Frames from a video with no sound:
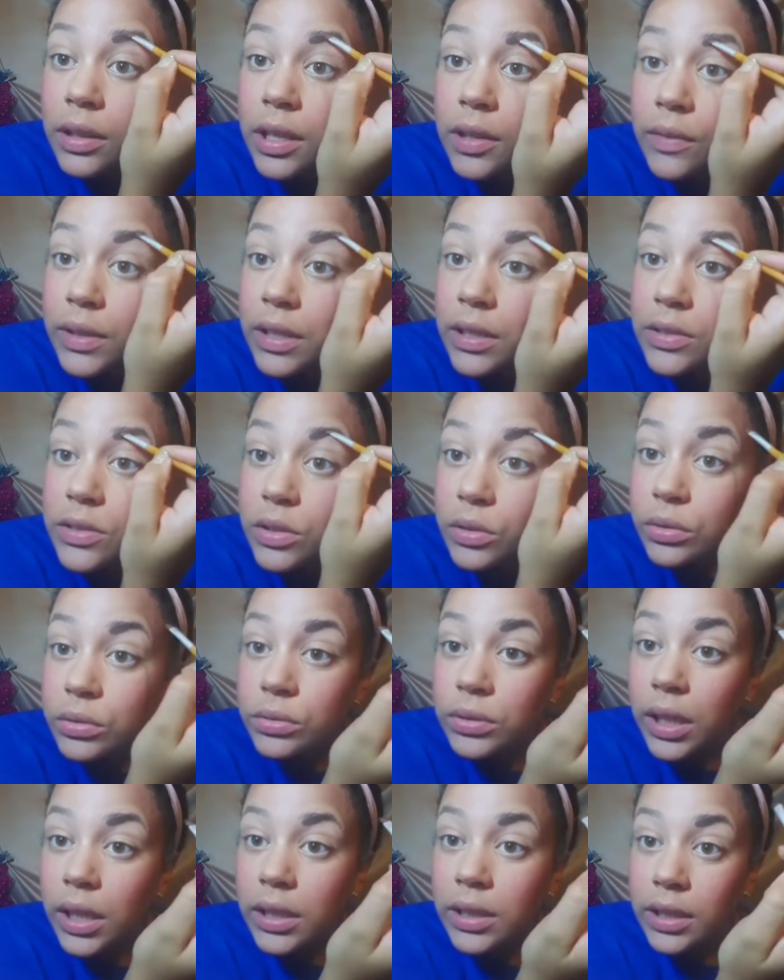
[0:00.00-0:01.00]
given us,
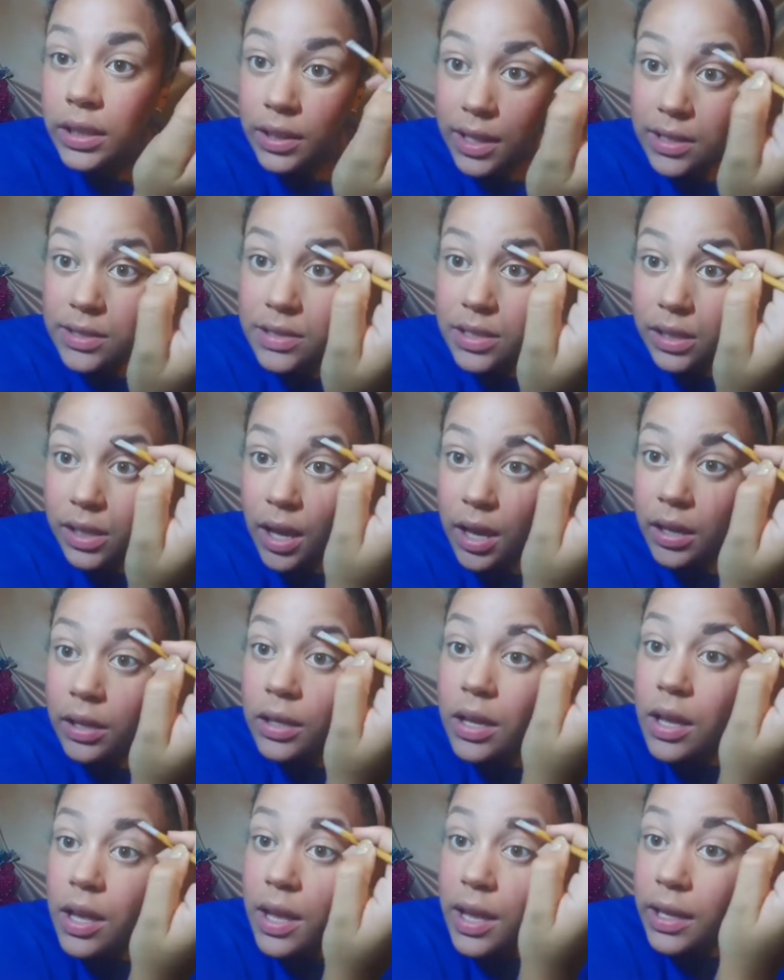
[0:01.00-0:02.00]
ooh honey, that's a
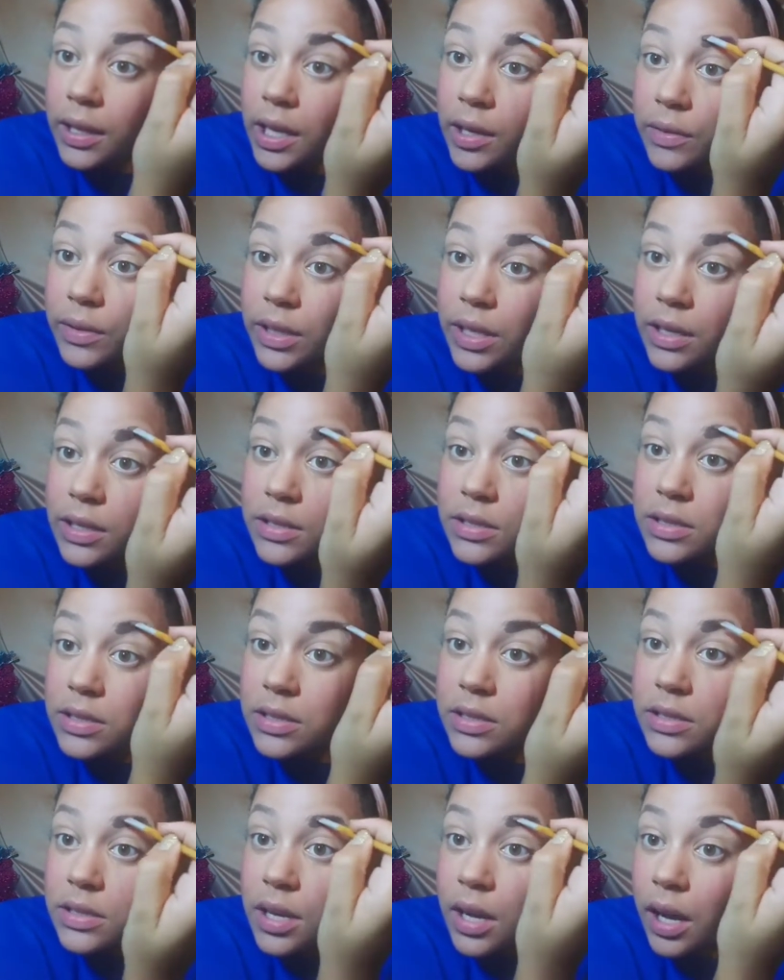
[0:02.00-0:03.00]
lot, given
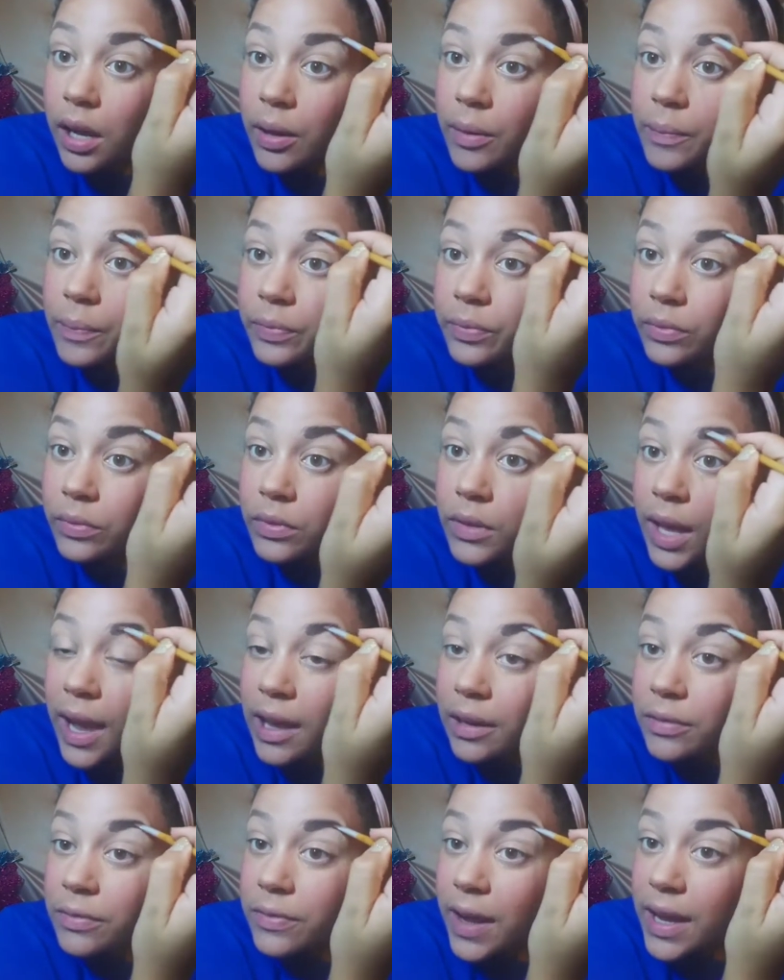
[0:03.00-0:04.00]
us
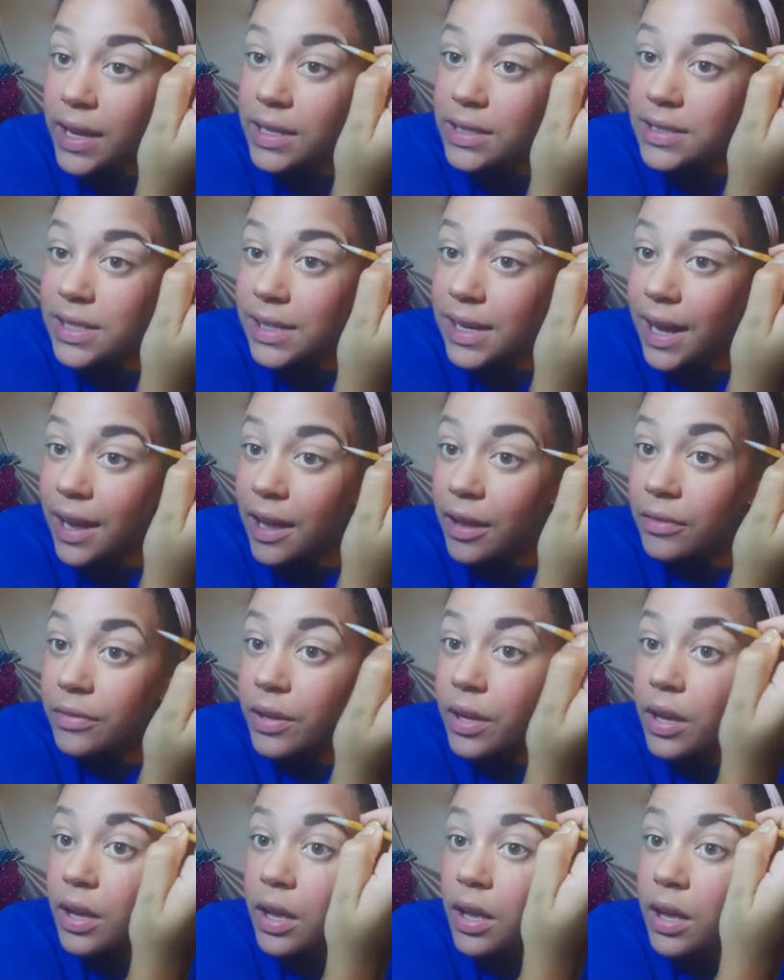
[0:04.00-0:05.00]
advice and
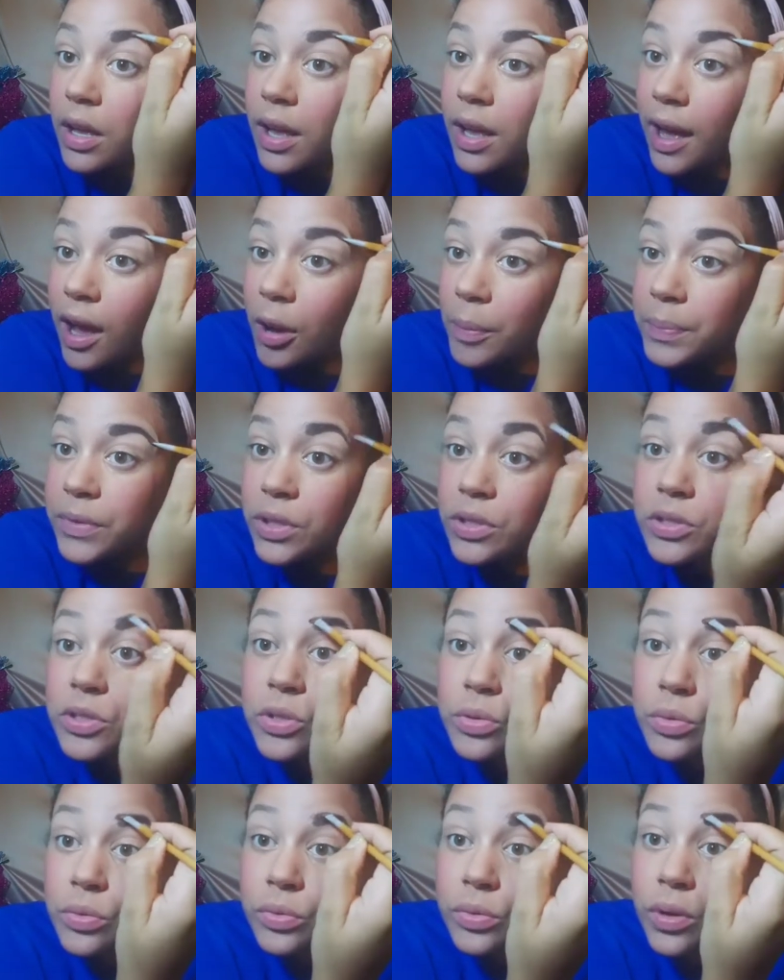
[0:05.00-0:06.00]
have helped
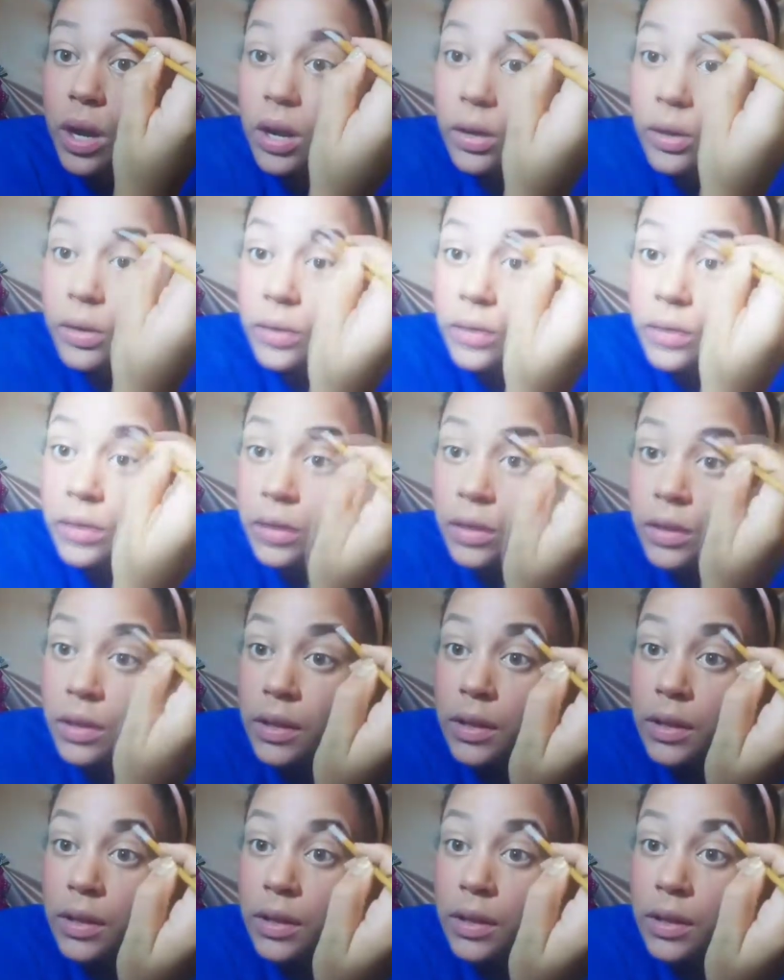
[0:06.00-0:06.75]
us grow.